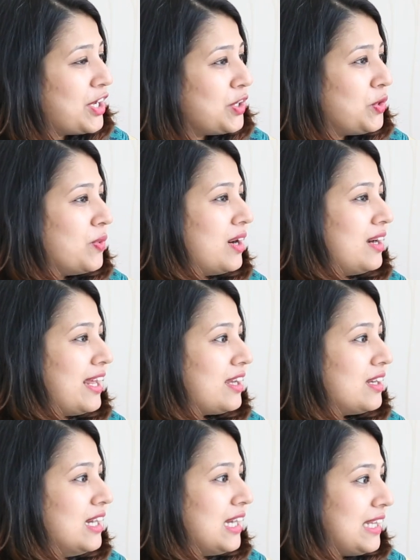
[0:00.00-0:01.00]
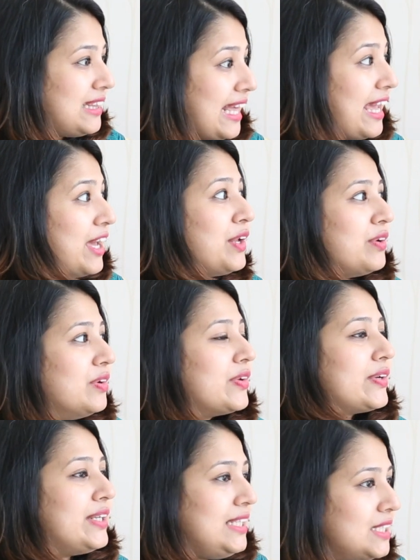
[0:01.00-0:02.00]
and you are like,
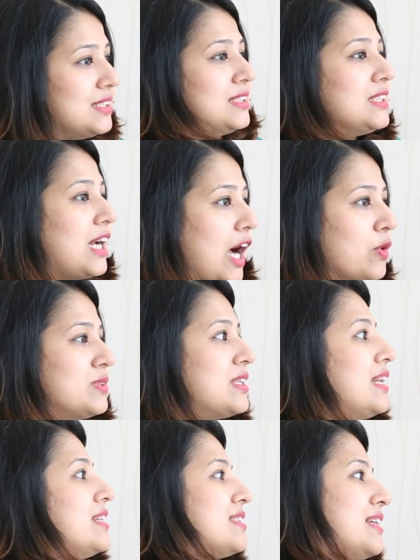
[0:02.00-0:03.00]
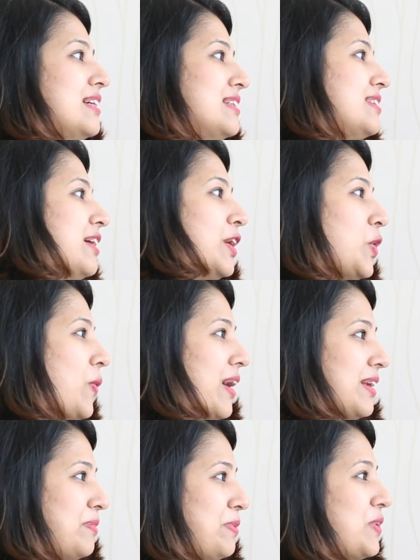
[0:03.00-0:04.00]
their real counseling skills are
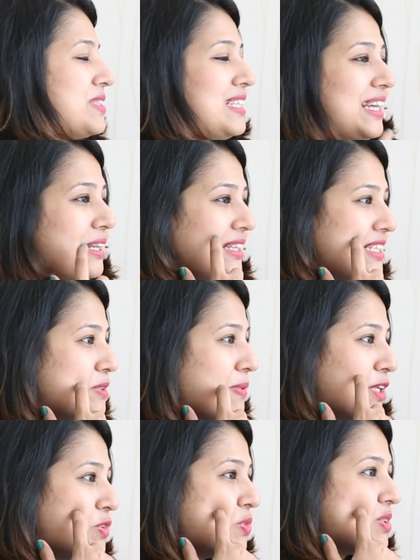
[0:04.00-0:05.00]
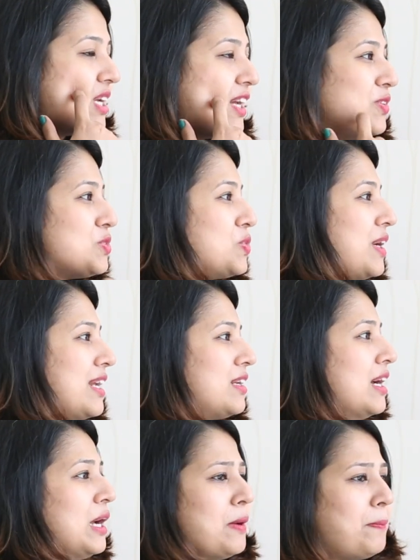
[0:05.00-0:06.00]
required. Because see, in these metros, I used to
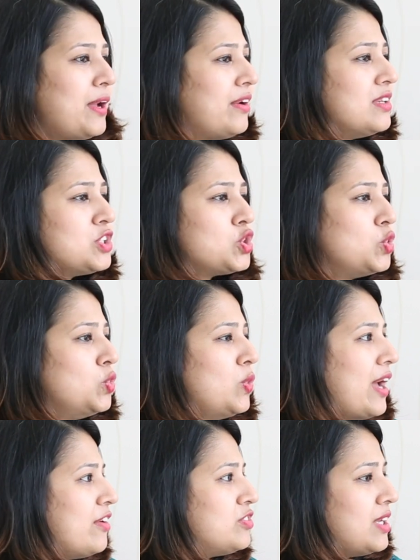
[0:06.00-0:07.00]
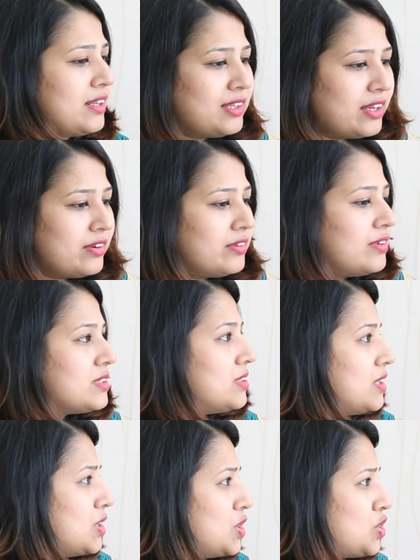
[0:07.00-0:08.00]
get parents who have done their
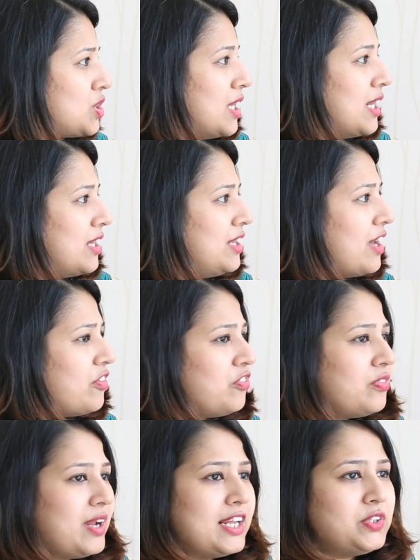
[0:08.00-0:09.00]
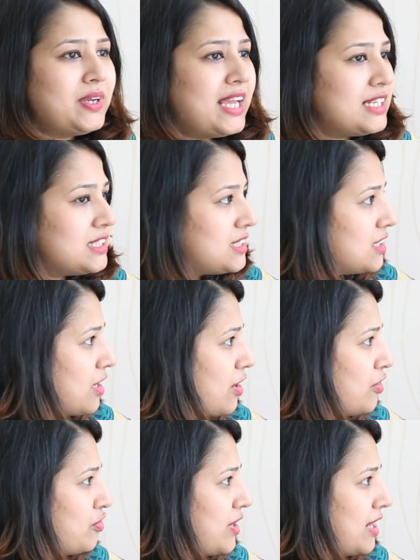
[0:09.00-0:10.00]
research, they are educated
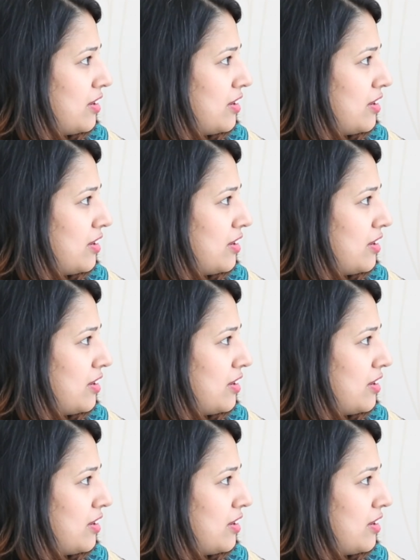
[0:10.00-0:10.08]
enough